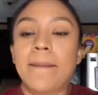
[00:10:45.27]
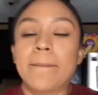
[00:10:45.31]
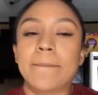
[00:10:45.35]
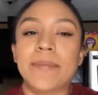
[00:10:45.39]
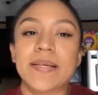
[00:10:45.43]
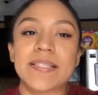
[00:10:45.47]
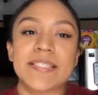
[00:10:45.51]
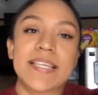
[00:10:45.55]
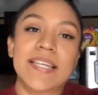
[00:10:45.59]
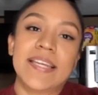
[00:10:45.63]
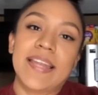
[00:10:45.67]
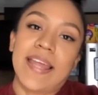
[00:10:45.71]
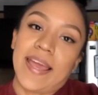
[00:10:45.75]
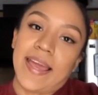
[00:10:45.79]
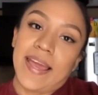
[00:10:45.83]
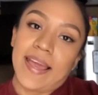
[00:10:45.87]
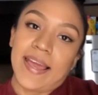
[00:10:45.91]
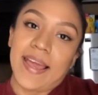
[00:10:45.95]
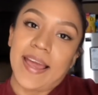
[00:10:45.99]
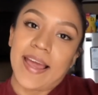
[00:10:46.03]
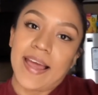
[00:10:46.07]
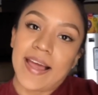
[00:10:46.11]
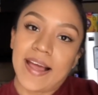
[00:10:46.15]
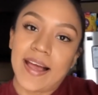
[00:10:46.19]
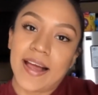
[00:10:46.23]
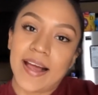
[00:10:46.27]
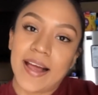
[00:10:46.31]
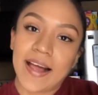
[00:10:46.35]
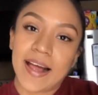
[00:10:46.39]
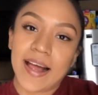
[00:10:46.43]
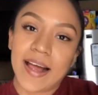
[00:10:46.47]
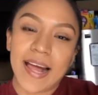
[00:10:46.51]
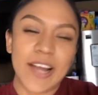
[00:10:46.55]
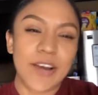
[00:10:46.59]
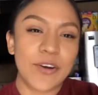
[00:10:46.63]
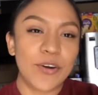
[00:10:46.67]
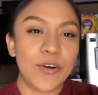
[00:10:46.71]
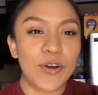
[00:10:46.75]
But today,
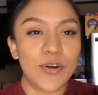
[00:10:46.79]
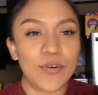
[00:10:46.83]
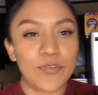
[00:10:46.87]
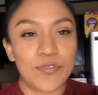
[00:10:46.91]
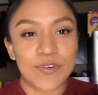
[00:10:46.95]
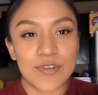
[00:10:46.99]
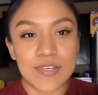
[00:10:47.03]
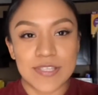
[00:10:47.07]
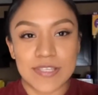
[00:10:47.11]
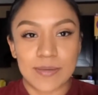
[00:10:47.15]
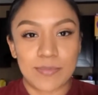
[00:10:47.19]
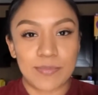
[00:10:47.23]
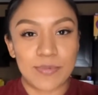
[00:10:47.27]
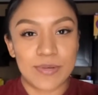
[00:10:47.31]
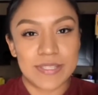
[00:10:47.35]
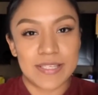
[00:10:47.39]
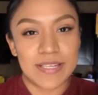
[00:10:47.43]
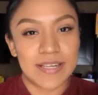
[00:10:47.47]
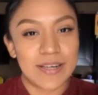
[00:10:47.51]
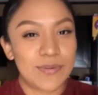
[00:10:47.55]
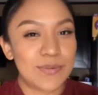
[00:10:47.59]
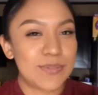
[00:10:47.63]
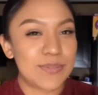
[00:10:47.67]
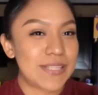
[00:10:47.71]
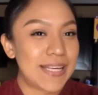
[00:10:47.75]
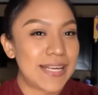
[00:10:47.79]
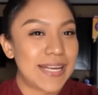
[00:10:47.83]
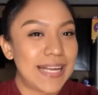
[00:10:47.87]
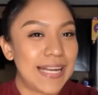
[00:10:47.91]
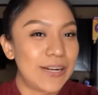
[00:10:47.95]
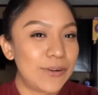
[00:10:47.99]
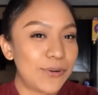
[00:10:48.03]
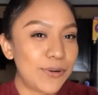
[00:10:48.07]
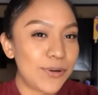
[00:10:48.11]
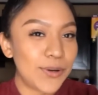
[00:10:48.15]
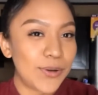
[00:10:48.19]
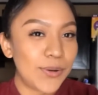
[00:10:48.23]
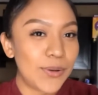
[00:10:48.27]
I don't know, for some reason I was like, I
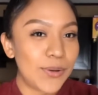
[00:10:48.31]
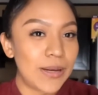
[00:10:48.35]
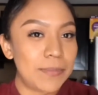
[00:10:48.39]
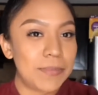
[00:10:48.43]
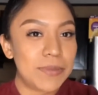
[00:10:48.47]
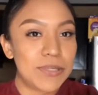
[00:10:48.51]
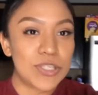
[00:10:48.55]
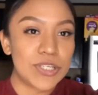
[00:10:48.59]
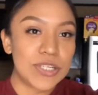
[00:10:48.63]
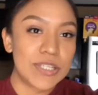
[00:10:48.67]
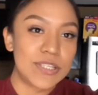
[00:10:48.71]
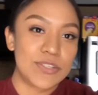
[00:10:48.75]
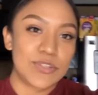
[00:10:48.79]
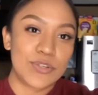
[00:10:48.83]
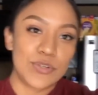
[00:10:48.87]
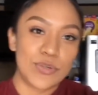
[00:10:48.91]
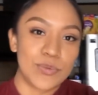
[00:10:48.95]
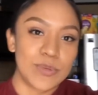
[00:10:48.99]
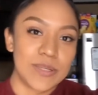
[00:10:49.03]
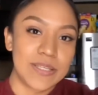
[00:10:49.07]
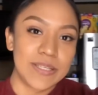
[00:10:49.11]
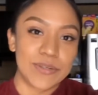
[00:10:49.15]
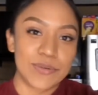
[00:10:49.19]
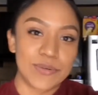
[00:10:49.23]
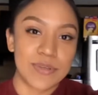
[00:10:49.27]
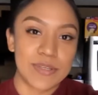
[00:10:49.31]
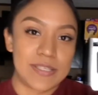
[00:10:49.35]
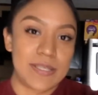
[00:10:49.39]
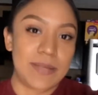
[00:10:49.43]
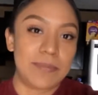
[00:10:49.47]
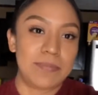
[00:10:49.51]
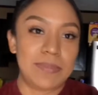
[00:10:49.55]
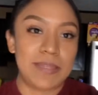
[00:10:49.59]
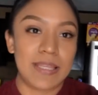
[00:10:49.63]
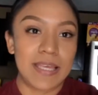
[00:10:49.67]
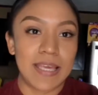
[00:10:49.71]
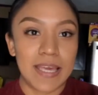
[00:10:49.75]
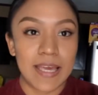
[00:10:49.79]
don't know, let me just do a little
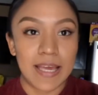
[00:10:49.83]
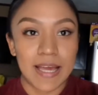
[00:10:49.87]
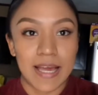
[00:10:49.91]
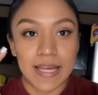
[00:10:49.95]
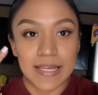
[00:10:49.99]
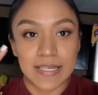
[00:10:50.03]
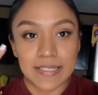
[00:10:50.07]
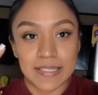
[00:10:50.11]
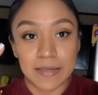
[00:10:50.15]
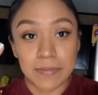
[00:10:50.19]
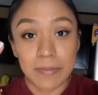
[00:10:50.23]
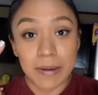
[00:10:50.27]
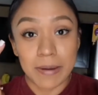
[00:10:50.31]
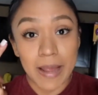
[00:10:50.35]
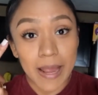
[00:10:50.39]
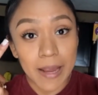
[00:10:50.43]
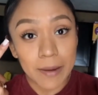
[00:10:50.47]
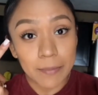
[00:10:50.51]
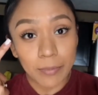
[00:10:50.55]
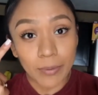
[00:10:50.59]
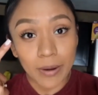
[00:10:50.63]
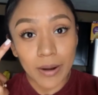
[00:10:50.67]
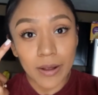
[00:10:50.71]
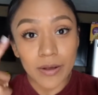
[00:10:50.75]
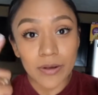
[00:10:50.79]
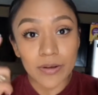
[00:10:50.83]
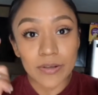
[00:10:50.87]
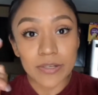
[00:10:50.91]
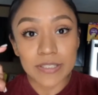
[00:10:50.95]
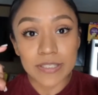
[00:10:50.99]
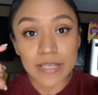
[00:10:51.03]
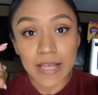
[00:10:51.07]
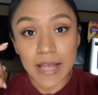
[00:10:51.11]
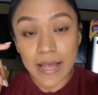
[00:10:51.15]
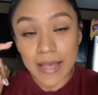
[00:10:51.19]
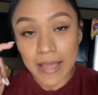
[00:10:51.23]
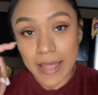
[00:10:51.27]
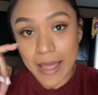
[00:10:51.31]
something. I did my
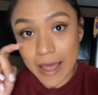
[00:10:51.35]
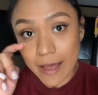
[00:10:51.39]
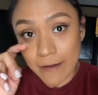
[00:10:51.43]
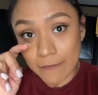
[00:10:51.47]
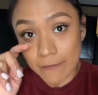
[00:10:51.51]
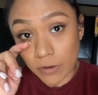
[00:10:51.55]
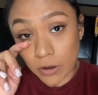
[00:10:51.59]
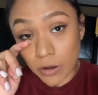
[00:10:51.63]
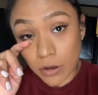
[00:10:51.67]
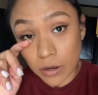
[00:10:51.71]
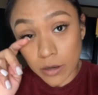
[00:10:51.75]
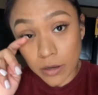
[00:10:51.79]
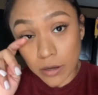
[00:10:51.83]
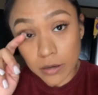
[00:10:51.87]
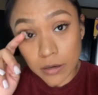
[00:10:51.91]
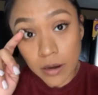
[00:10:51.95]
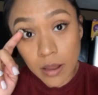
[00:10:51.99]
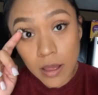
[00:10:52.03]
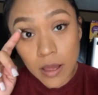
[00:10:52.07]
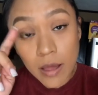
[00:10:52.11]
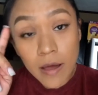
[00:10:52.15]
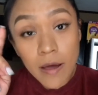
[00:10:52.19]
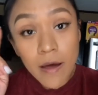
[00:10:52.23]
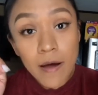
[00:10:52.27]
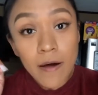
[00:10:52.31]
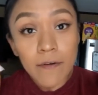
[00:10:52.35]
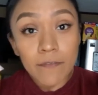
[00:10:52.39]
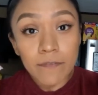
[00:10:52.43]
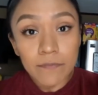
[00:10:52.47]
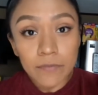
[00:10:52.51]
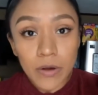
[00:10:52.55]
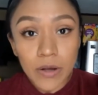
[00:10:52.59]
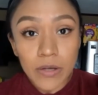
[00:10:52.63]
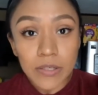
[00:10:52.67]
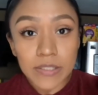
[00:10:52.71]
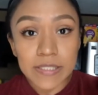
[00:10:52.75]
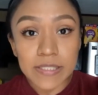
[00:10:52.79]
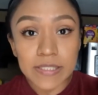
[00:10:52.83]
eyebrows. I have on
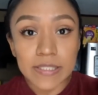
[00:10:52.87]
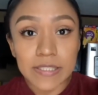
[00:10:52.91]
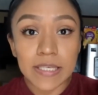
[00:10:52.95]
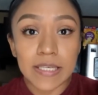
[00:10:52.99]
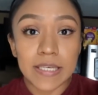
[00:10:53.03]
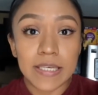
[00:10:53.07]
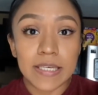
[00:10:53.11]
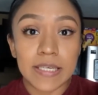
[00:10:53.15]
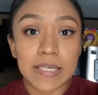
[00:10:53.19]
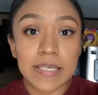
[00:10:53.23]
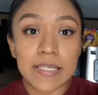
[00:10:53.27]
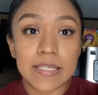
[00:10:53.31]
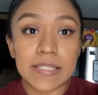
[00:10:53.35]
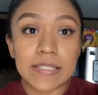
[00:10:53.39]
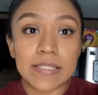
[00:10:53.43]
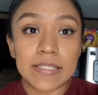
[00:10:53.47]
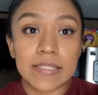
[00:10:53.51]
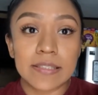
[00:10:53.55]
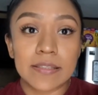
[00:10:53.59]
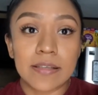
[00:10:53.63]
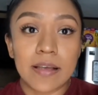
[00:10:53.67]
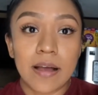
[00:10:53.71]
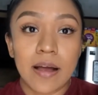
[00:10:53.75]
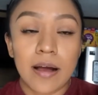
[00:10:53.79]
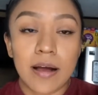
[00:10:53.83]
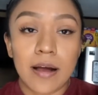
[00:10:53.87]
falsies,